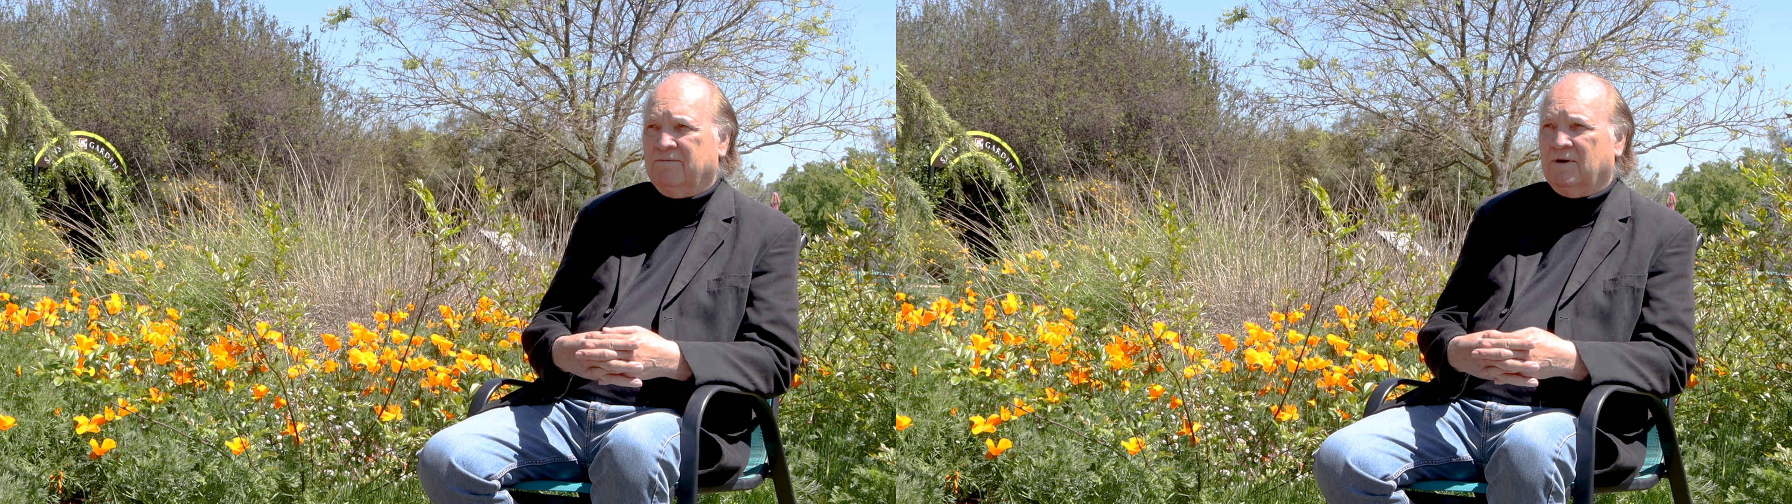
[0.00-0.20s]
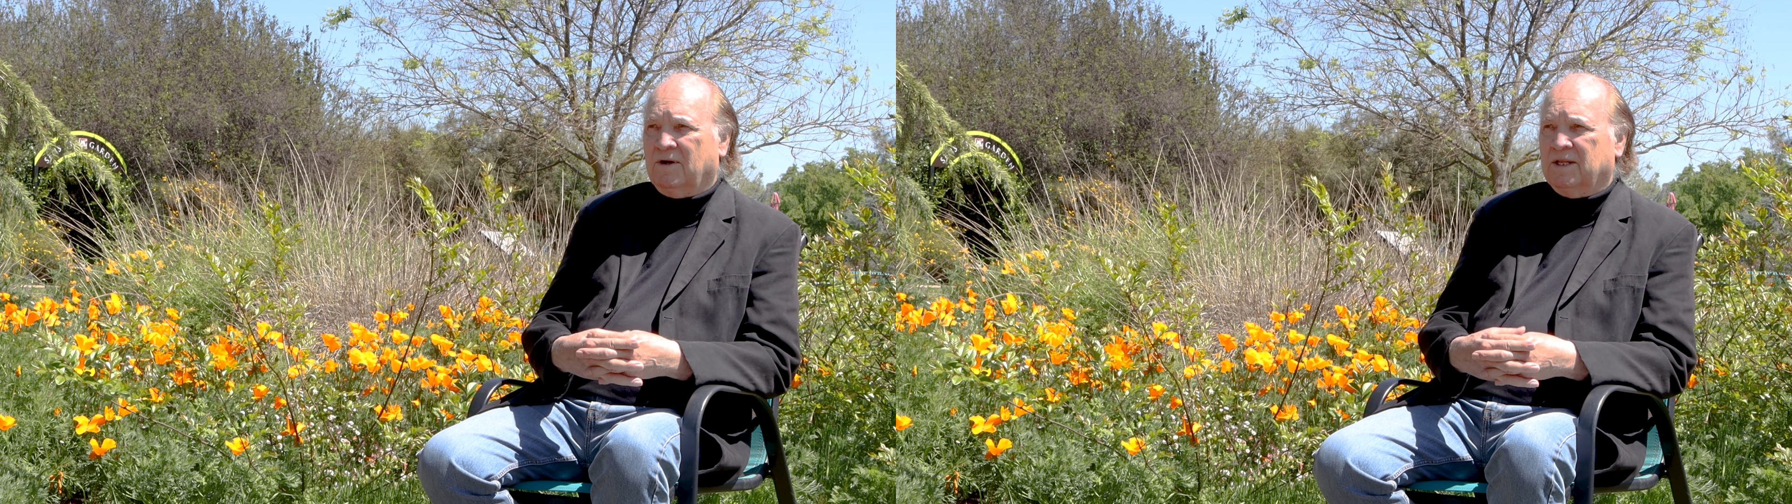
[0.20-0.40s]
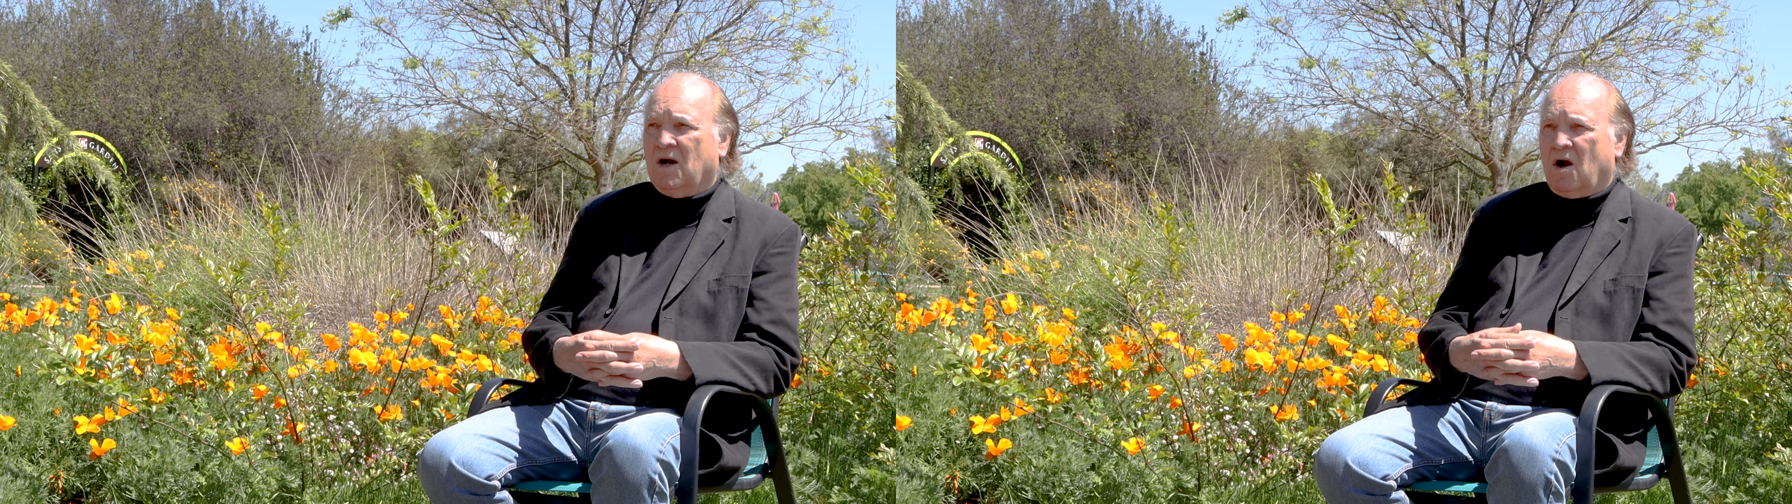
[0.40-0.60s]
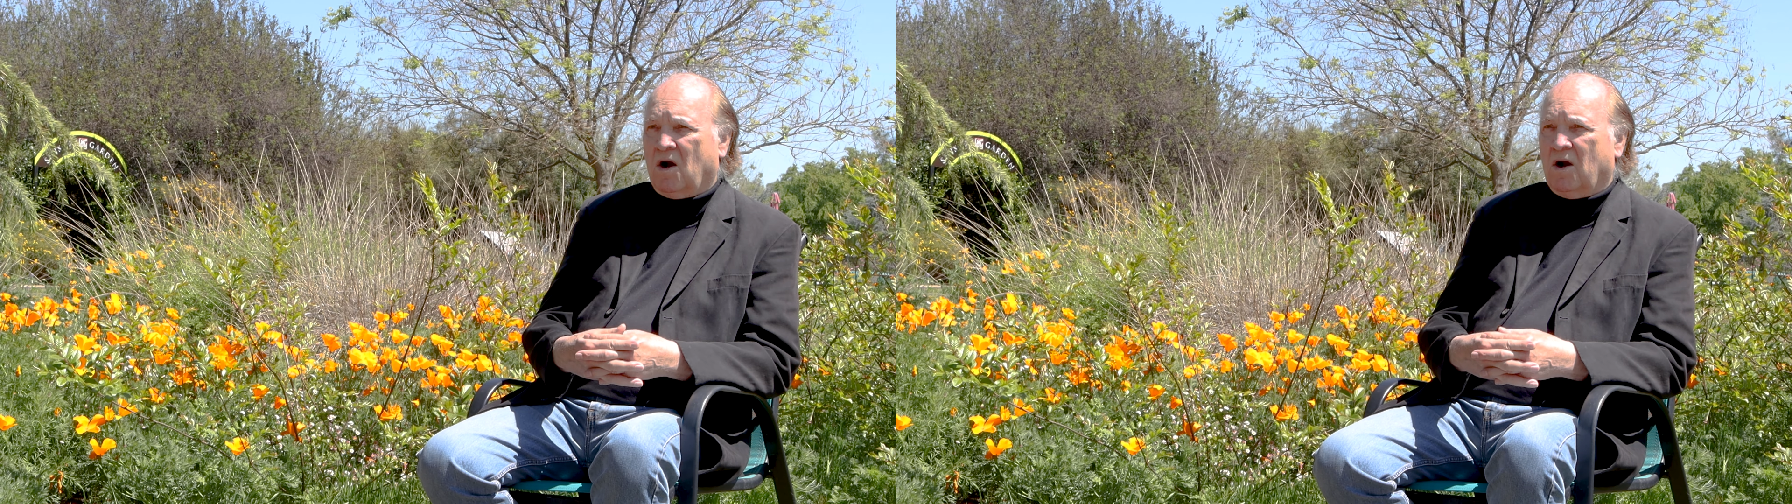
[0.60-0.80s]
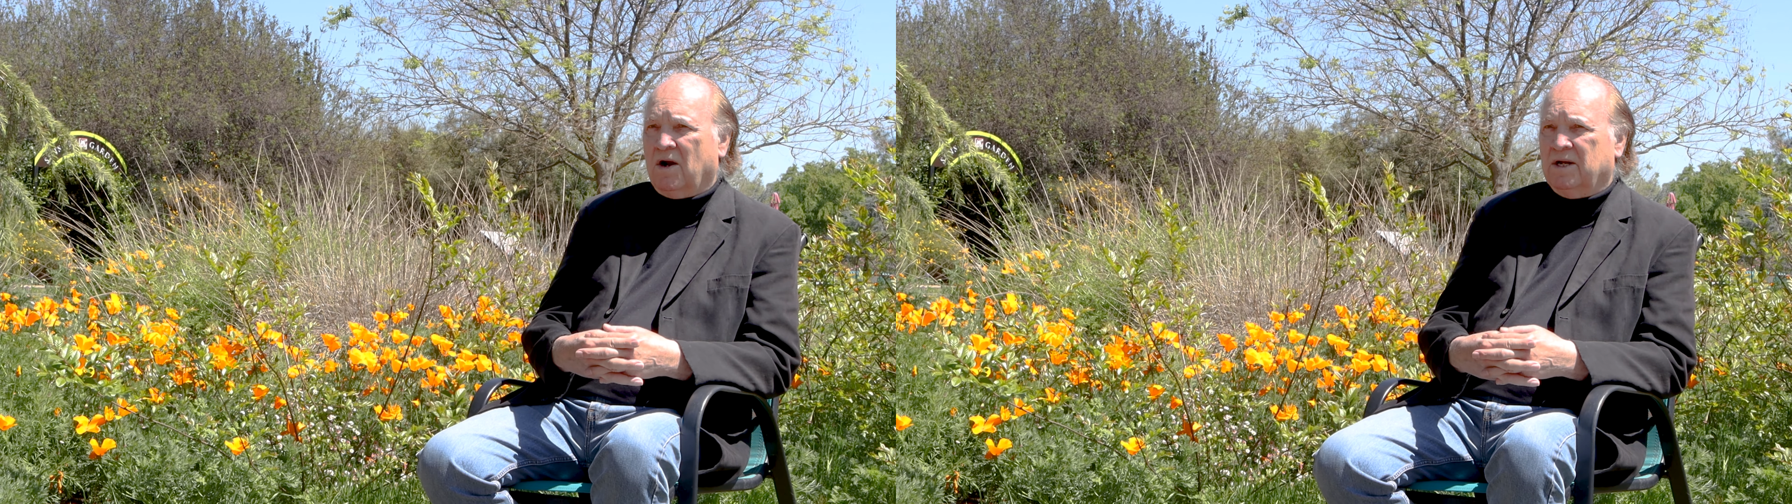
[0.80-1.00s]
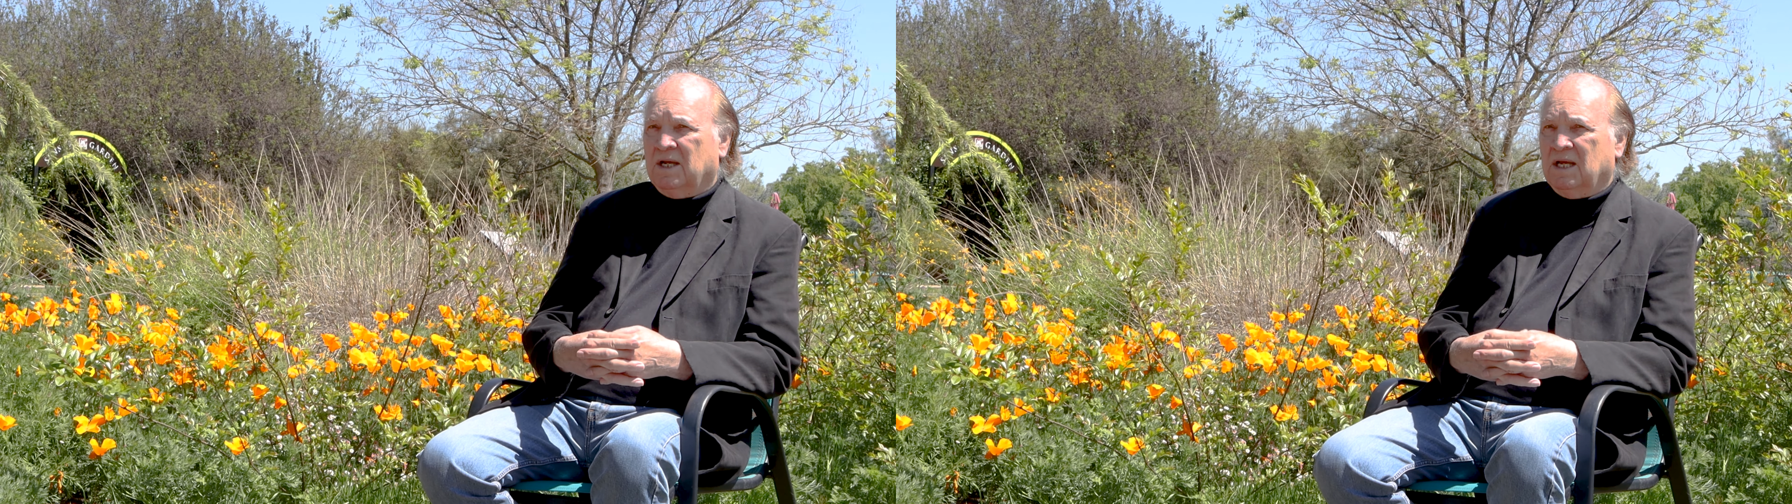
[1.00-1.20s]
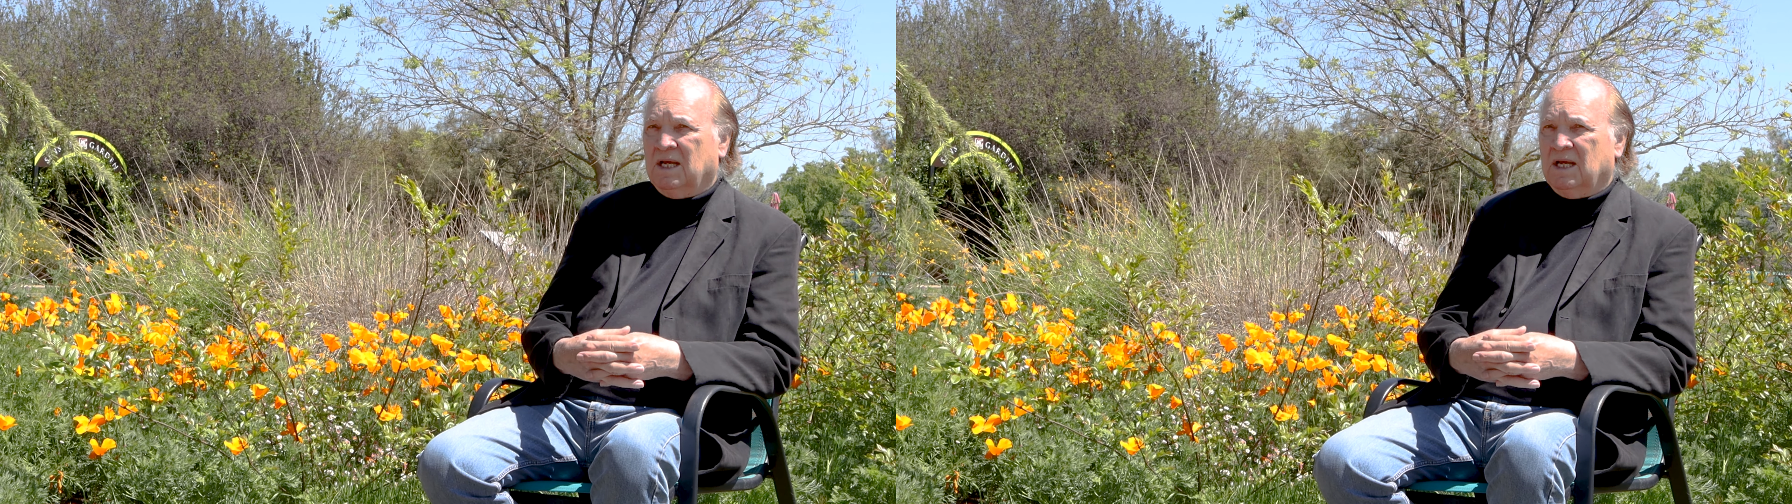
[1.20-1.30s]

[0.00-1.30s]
the hard,